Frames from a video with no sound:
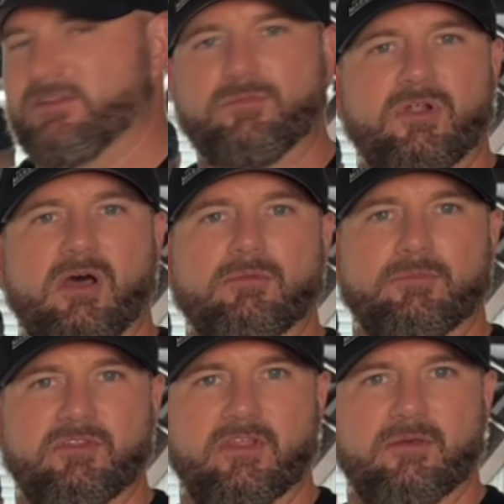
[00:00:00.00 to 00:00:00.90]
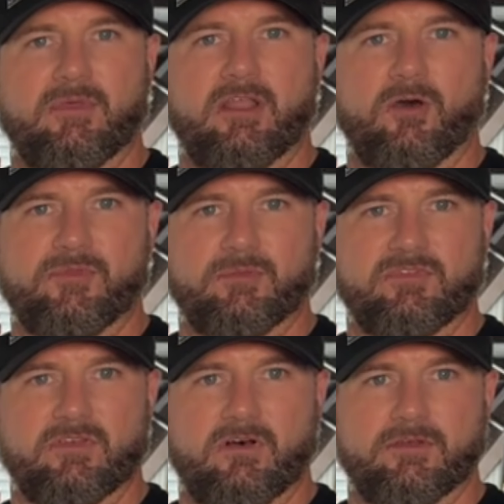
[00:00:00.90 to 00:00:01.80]
their problem to them and help them
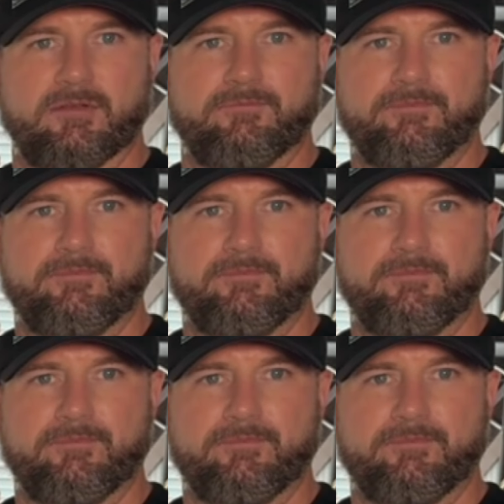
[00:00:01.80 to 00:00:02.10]
solve it.